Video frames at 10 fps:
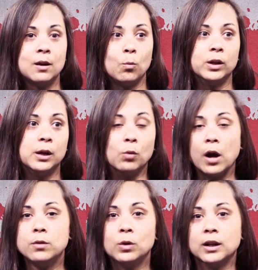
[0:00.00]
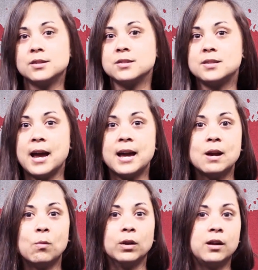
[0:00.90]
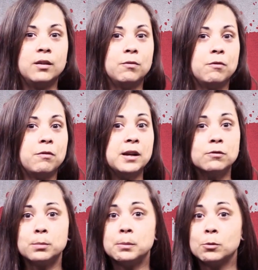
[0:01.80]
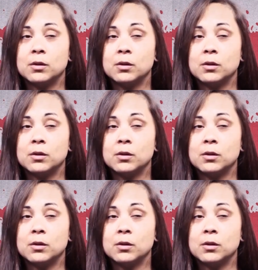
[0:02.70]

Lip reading: Will I run? Will I stay? Will I fight for people?